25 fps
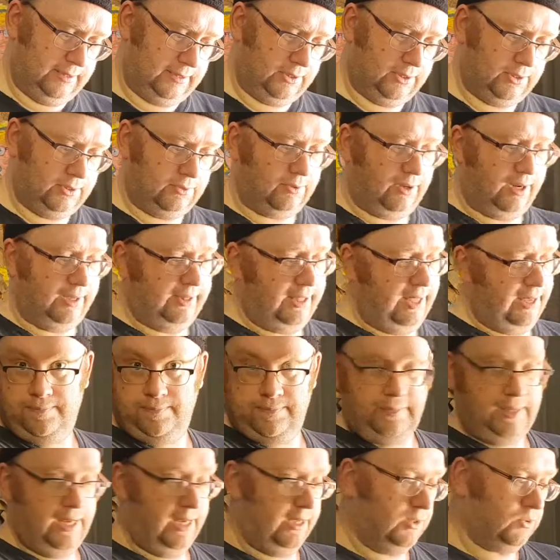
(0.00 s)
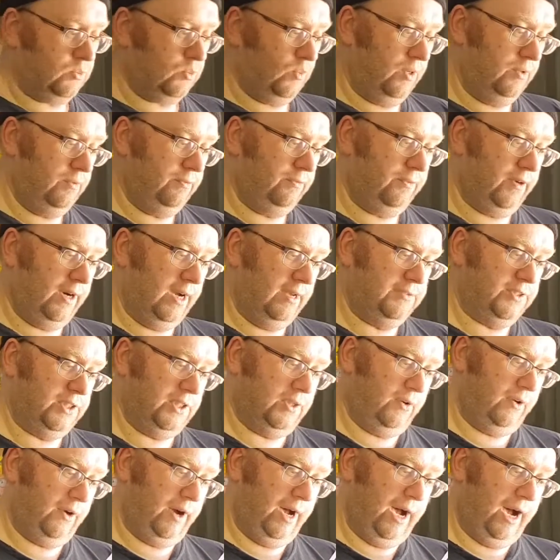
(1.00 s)
right there. Now there's
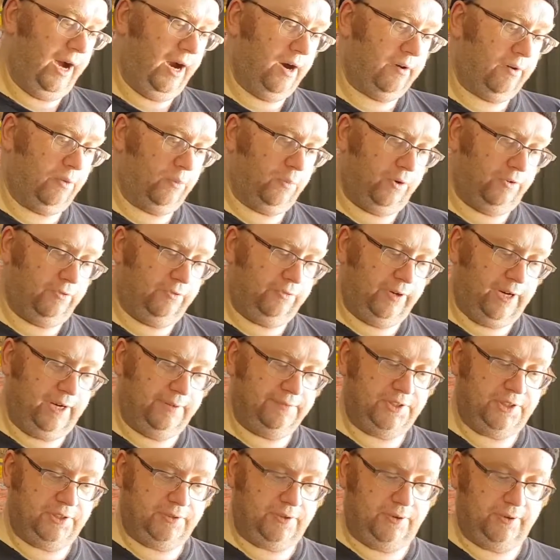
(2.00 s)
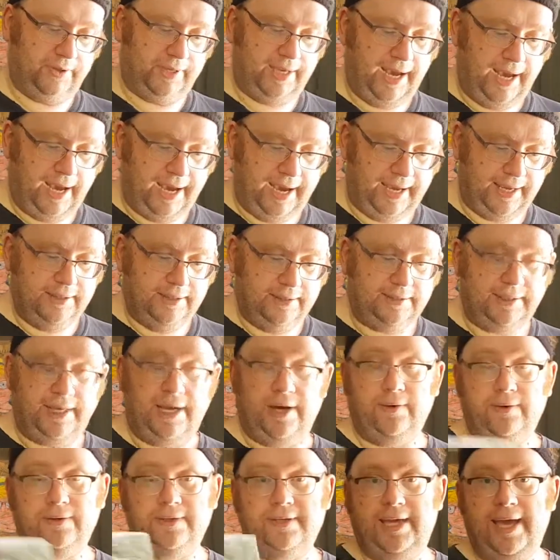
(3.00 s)
150R and 150K.
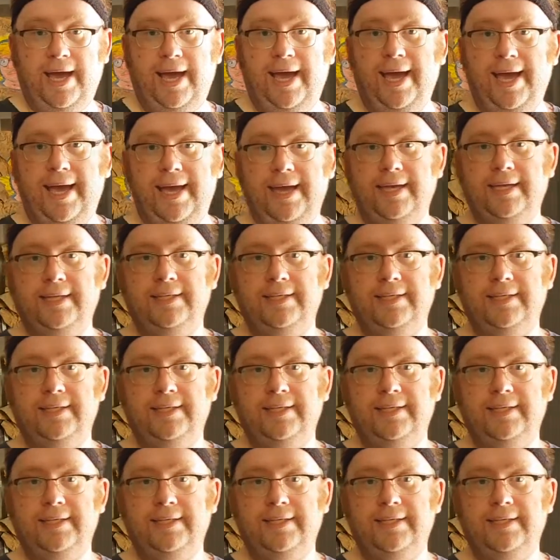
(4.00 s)
Now K